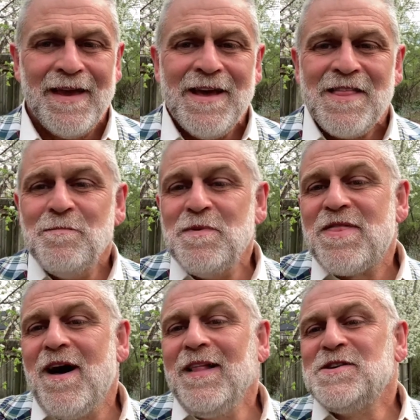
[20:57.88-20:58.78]
The
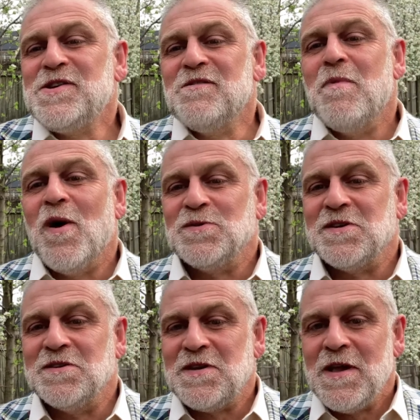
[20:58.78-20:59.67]
mythology of
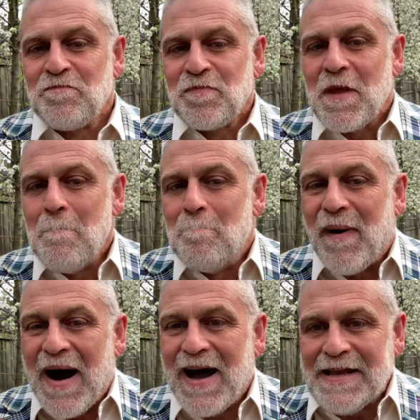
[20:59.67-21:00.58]
Moses
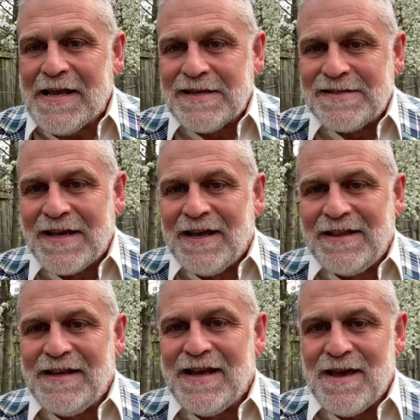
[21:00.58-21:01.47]
embodies
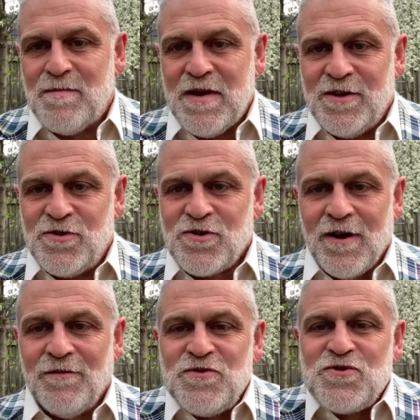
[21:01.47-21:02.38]
the image
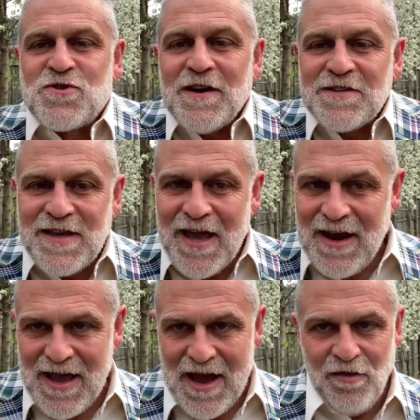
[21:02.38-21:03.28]
of just
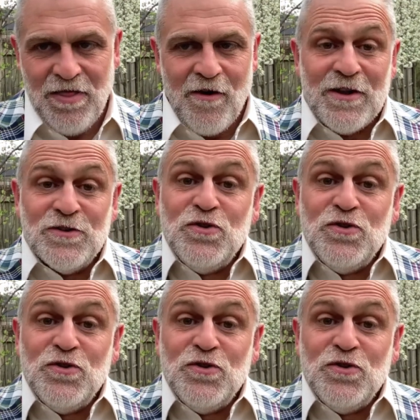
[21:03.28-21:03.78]
getting out there and